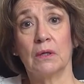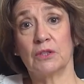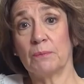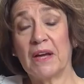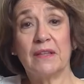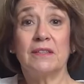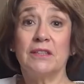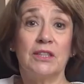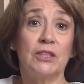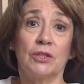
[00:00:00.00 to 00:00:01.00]
to make the
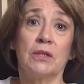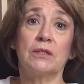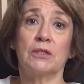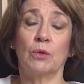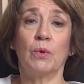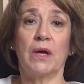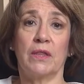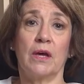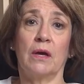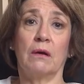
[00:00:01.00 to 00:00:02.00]
decision as to where
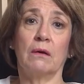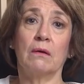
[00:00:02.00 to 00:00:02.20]
their